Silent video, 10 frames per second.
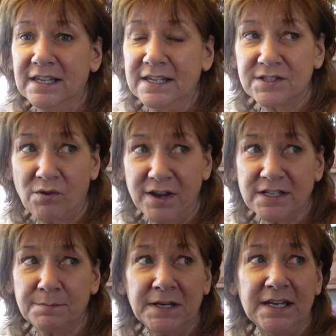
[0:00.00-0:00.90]
is going
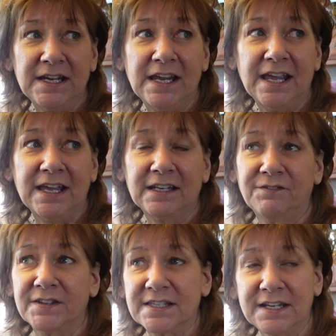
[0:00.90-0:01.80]
to be. And
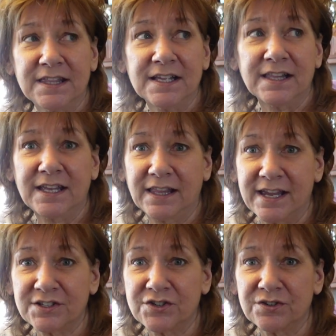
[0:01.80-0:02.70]
if it's anything like
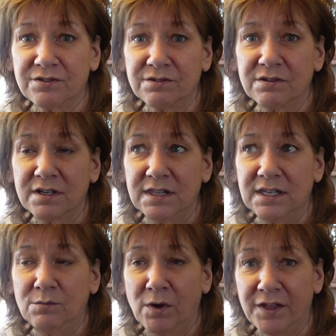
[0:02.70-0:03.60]
last year,
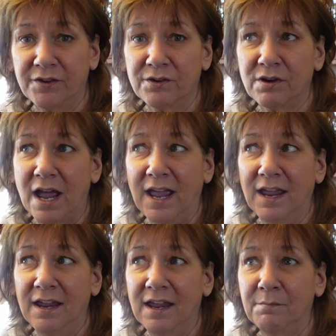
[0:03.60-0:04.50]
the weather, I
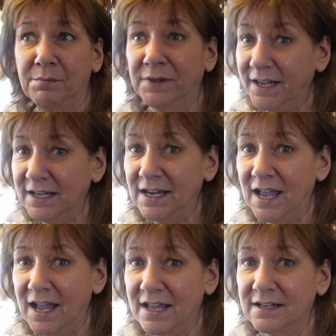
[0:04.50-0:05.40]
am planning
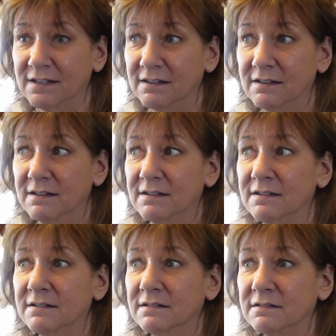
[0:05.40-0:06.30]
on
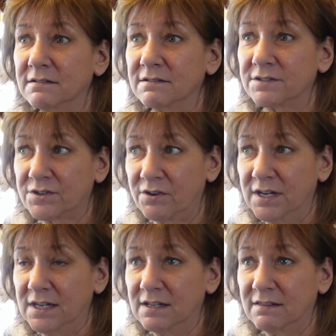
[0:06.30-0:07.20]

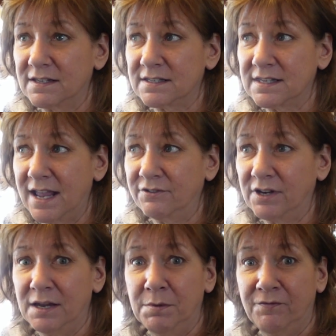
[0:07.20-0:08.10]
starting the
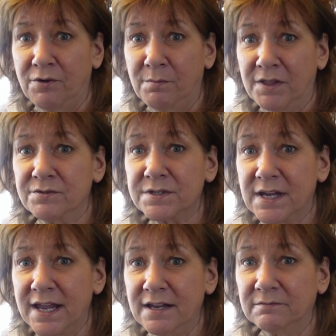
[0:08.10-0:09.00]
Saturday before Mother's
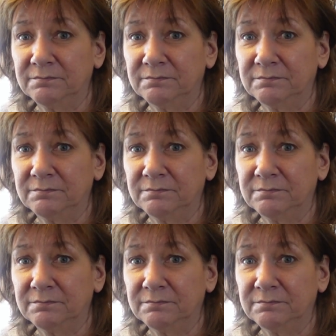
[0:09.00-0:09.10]
Day,